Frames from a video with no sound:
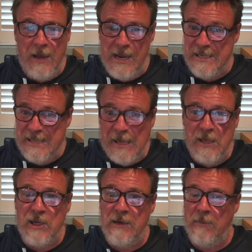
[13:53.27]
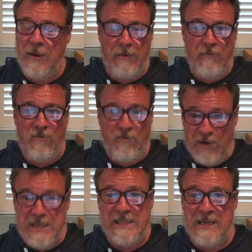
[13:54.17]
intelligent,
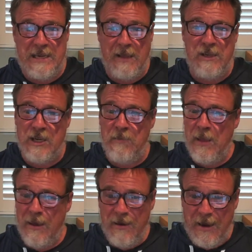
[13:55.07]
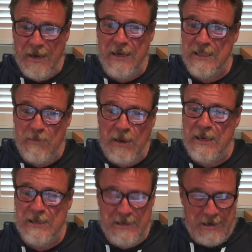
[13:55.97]
fiercely intelligent, and has
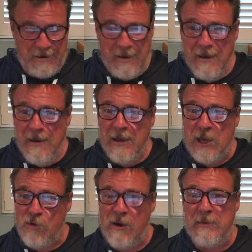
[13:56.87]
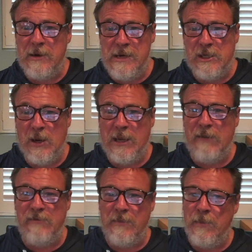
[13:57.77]
managed to corrupt an entire
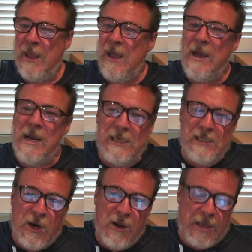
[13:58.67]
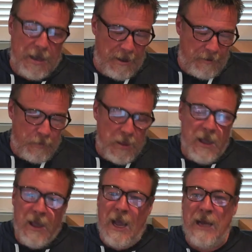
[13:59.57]
government. It is not okay.
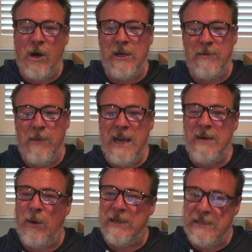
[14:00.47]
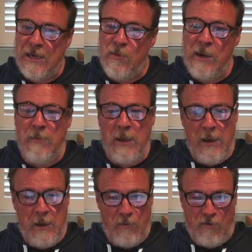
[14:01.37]
And I demand my settlement
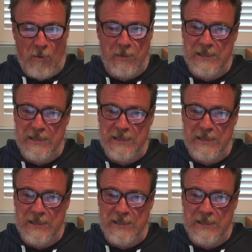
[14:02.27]
from